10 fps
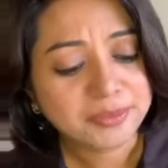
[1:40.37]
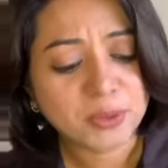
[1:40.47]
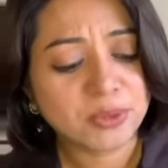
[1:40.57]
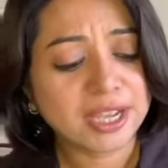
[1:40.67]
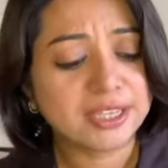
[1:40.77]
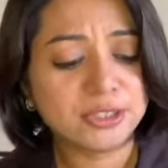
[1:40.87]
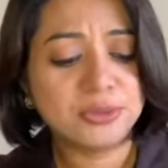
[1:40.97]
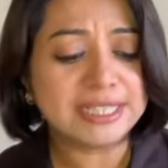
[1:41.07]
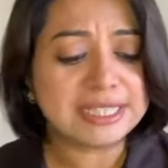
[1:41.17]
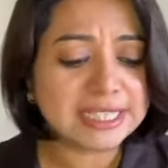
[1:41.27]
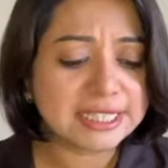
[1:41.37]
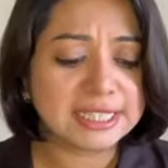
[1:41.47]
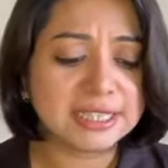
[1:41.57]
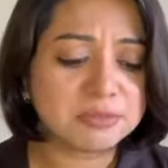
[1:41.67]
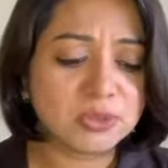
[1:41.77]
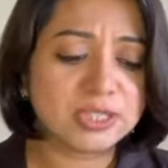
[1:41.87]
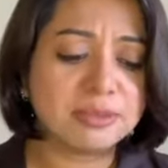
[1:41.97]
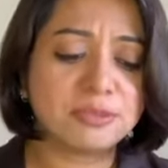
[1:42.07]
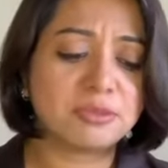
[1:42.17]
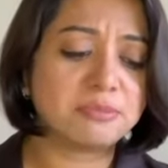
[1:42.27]
Why are you insisting that
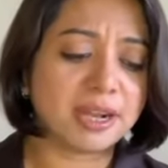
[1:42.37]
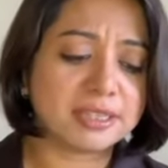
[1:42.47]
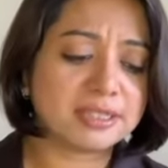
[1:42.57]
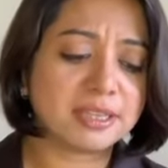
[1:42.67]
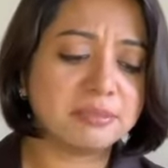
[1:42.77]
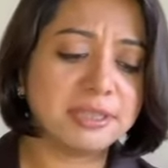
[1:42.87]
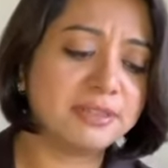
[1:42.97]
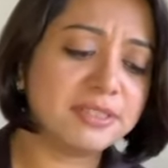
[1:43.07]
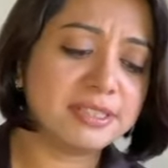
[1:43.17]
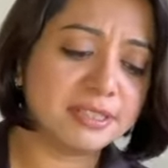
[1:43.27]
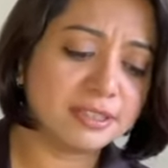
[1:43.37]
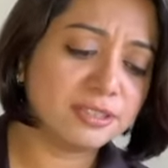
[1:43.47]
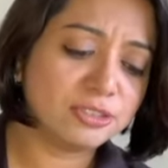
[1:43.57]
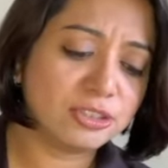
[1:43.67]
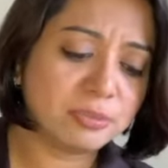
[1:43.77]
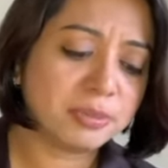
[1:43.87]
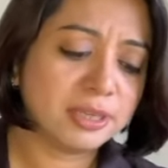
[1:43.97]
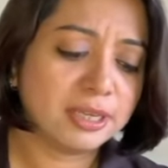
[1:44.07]
Muslims from Pakistan be given citizenship?